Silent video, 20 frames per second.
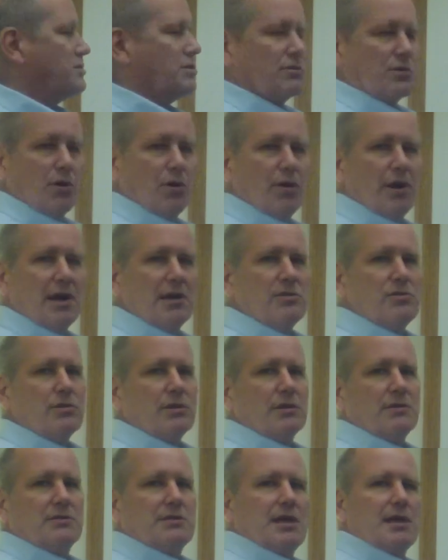you know, and you
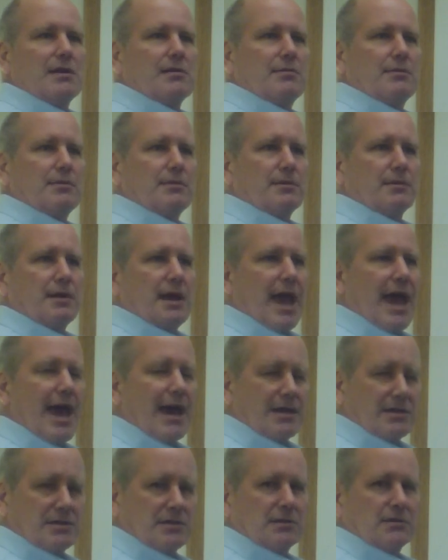can take
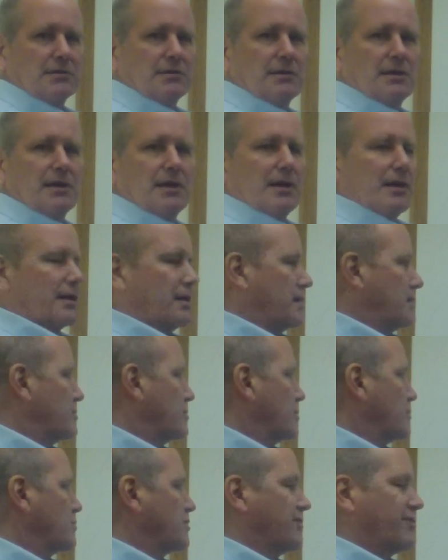action in
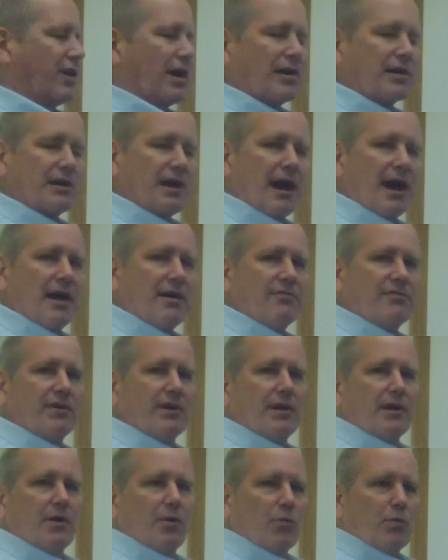terms of archive
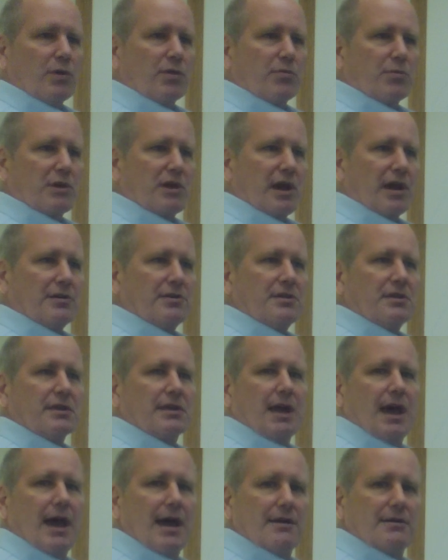with regard to the
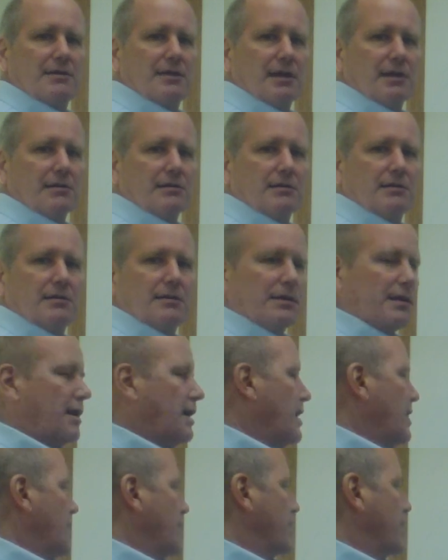content.
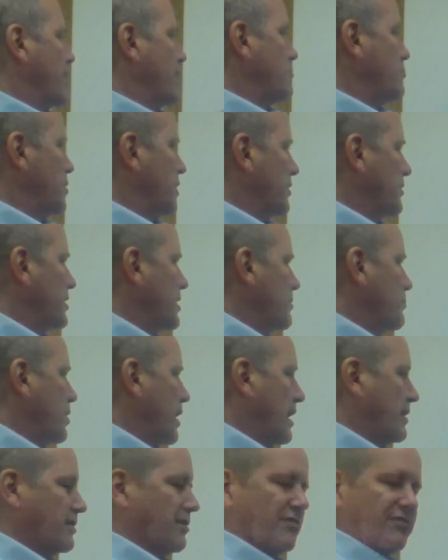Then building
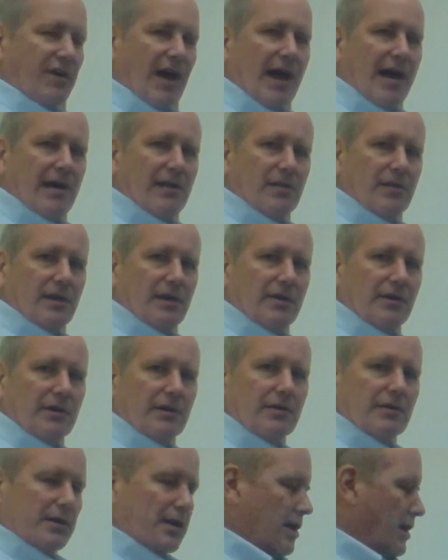upon the file
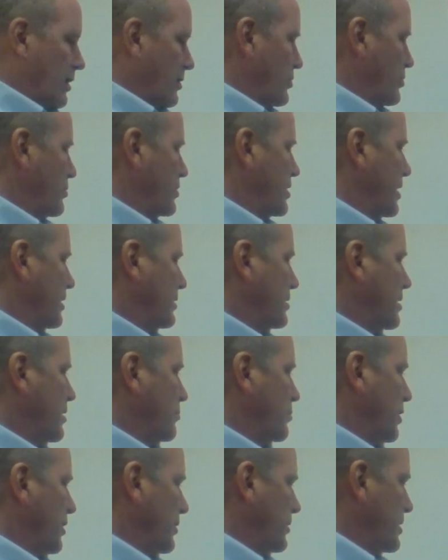layer, you get the
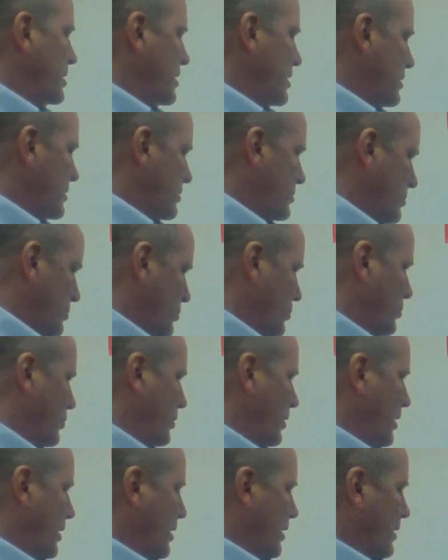ability
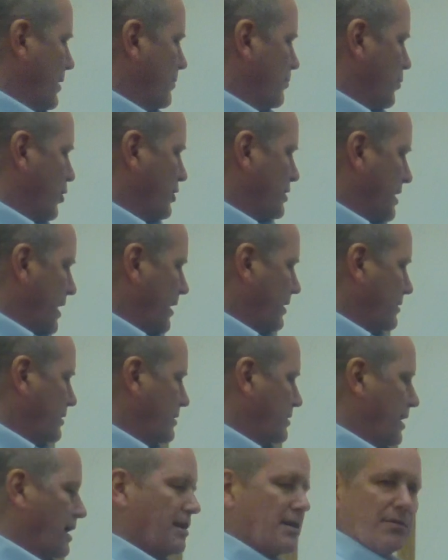to protect the
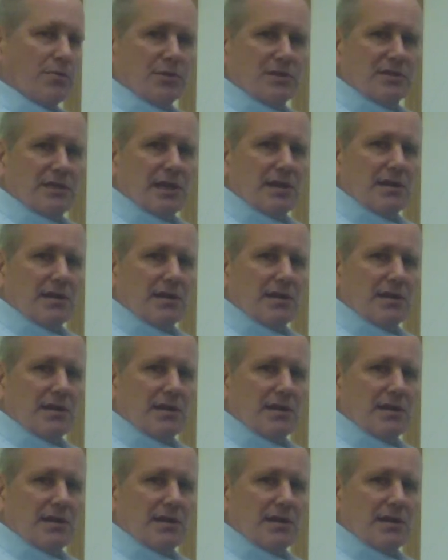data with